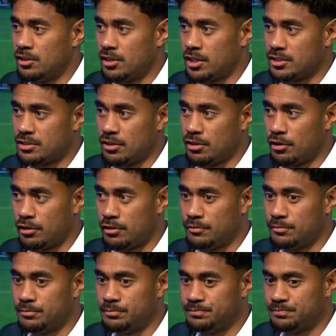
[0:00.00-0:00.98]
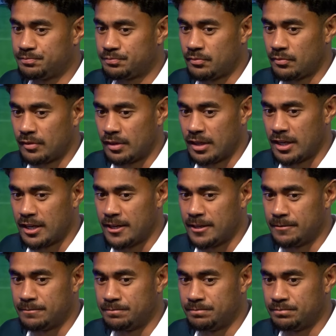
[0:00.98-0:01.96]
Nigel Hotham
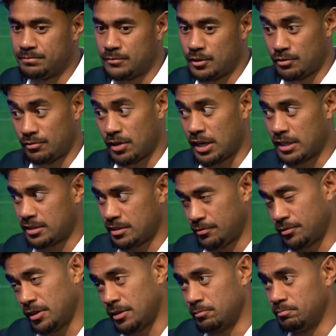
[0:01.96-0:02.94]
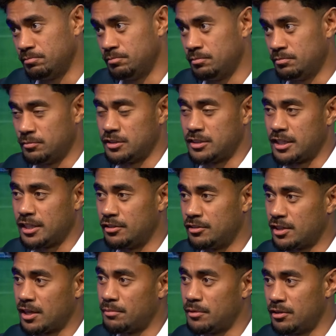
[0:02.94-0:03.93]
sort of asked if I was keen to
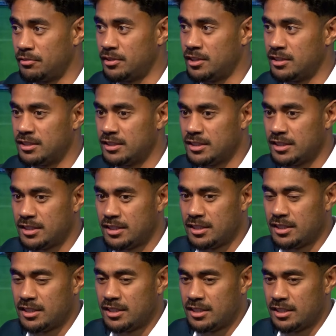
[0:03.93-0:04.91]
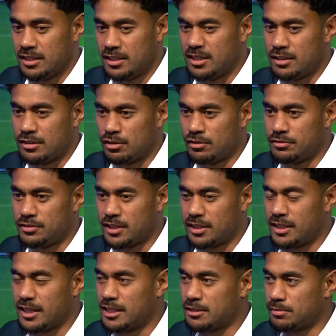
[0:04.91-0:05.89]
come over. Yeah, sort of
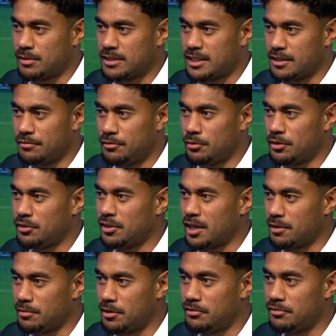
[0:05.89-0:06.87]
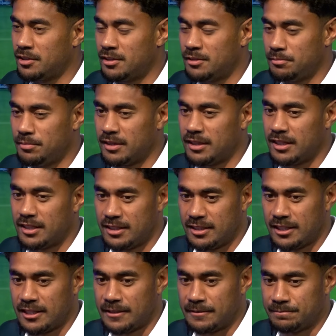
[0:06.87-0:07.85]
second guessed myself if he wanted to come over, but
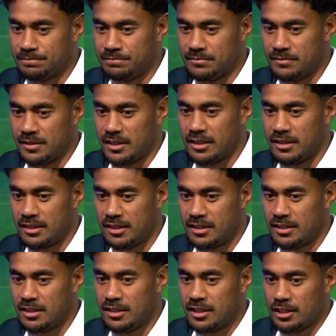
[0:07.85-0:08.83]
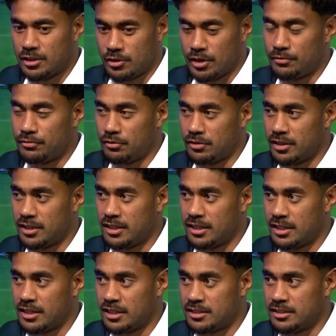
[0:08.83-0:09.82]
yeah, grateful that
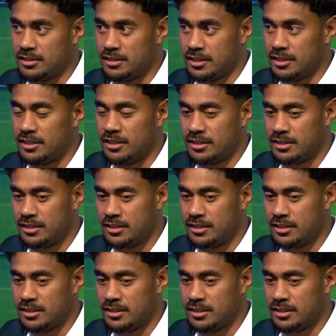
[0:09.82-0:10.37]
I actually did